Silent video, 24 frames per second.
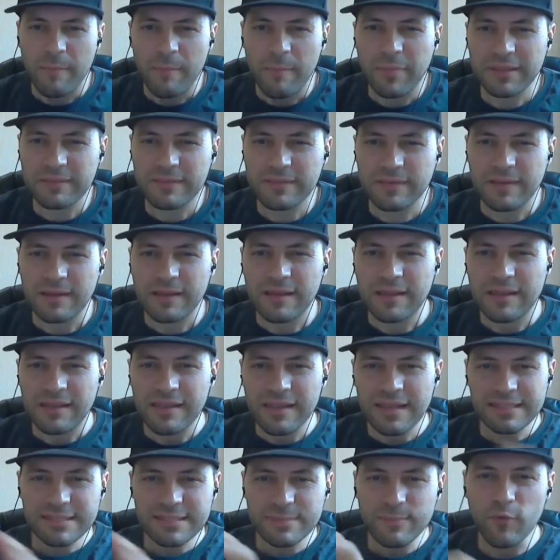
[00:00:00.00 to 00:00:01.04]
But
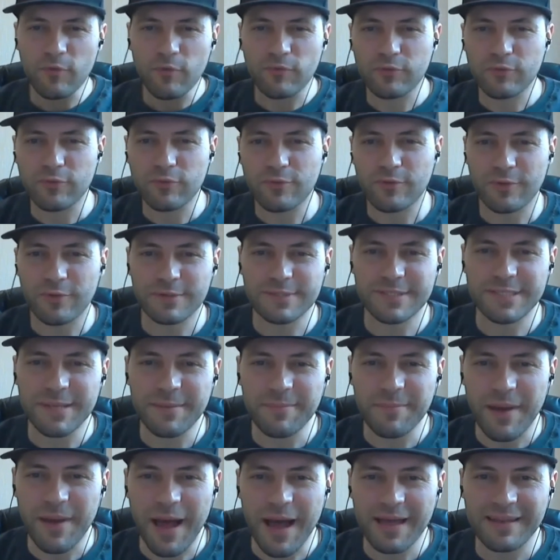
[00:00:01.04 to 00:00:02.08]
let's move to
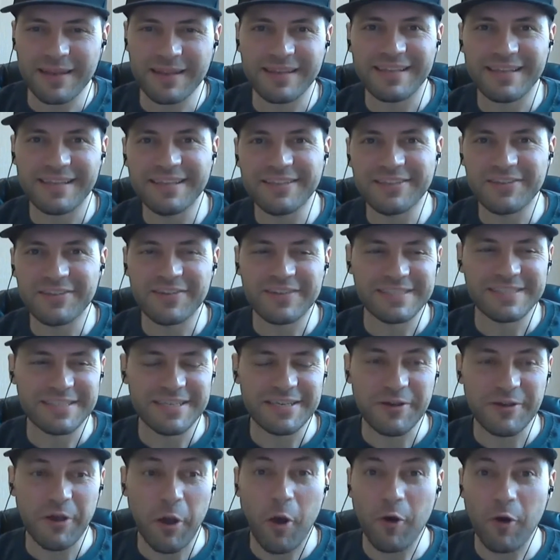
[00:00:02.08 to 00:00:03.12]
some other
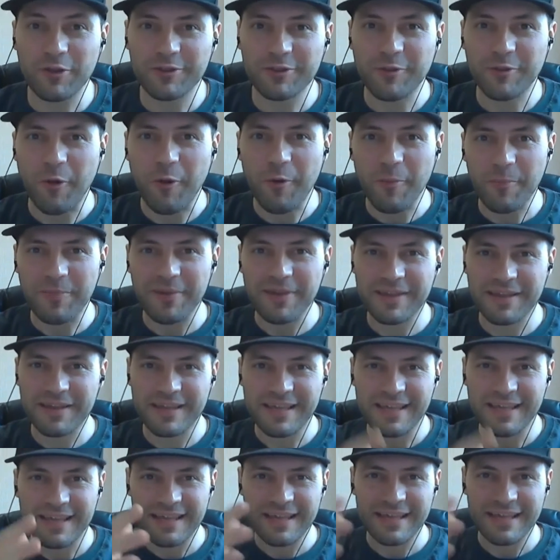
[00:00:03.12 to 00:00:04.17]
interesting hot topic
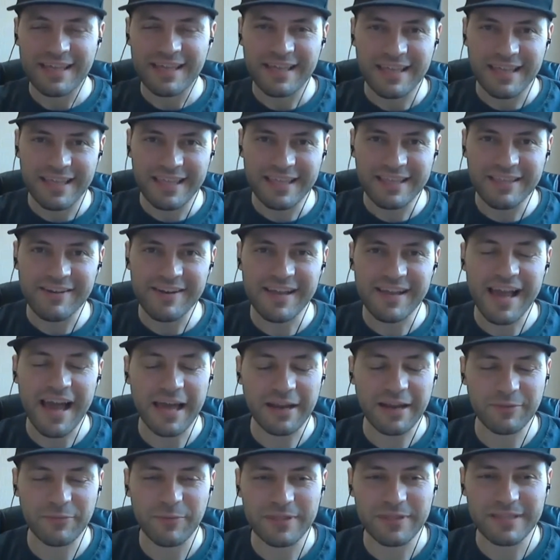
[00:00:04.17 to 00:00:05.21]
in
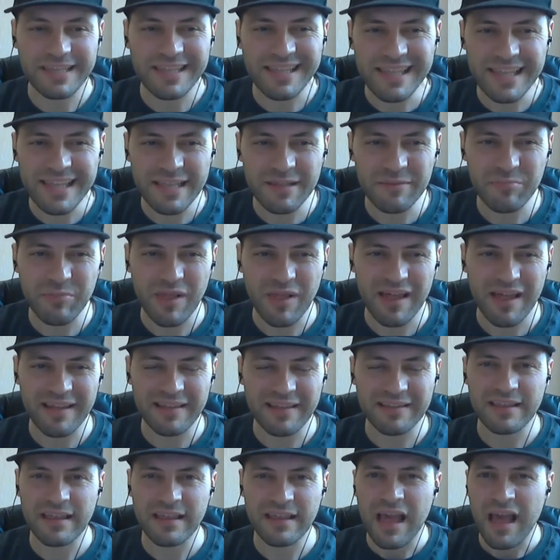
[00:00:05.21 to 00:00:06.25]
regard with Clean
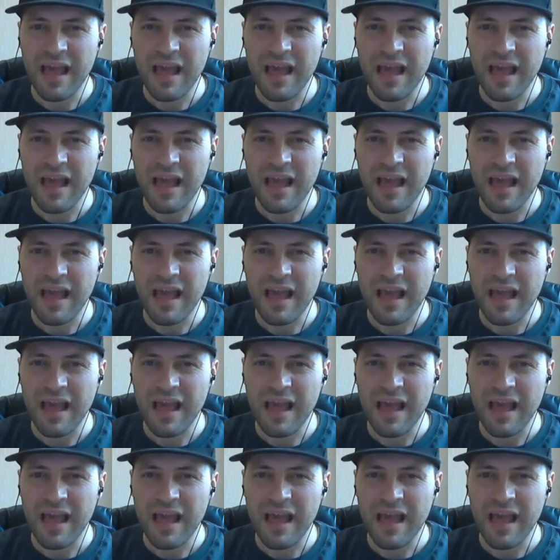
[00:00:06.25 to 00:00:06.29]
Planet.